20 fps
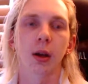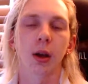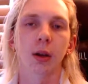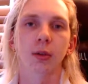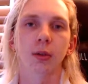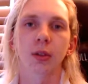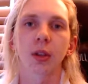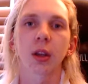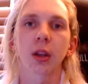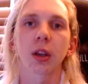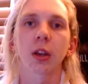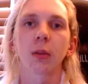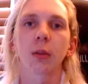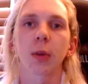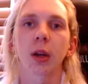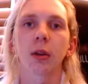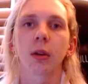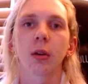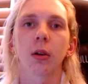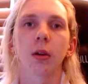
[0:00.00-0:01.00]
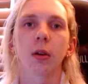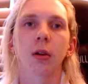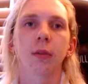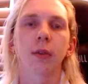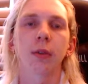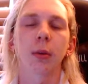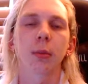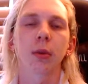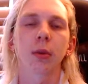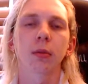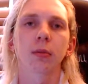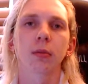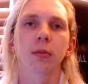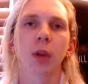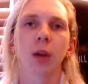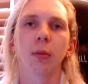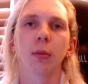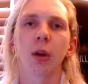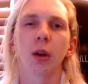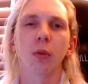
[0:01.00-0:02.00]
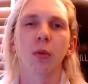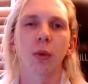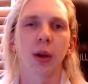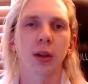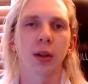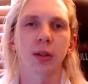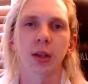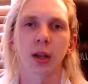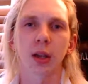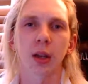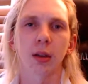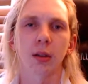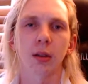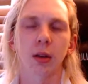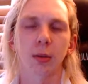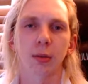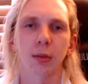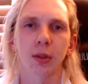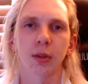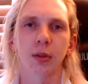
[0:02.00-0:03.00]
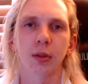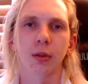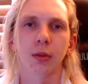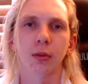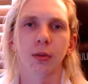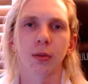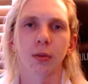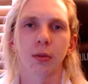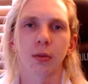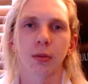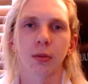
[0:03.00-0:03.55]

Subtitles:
I was thinking about, I might wait to get number 2